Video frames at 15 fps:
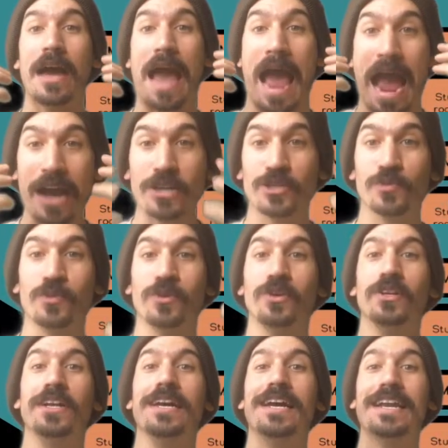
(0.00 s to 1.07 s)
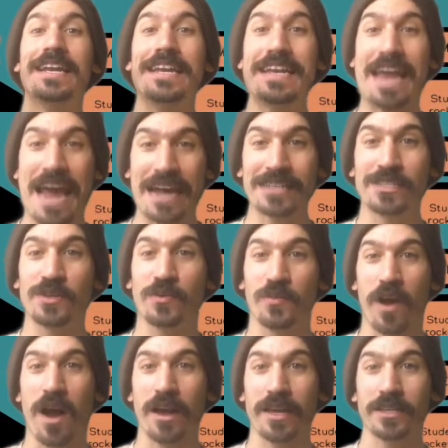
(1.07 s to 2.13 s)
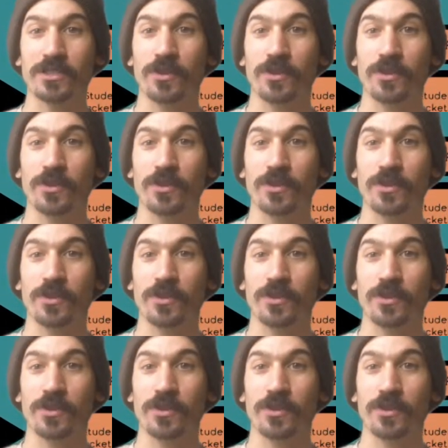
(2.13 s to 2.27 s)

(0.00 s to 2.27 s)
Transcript: actual NASA rocket.